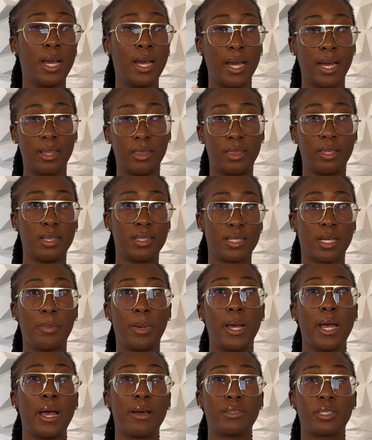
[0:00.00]
and things I
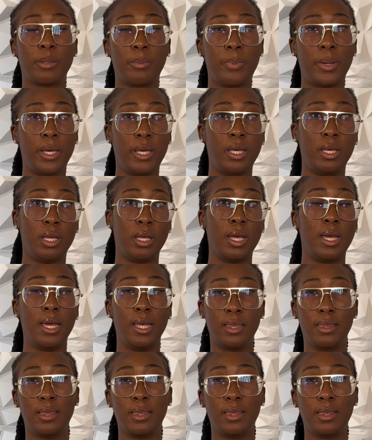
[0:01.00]
might have to pay in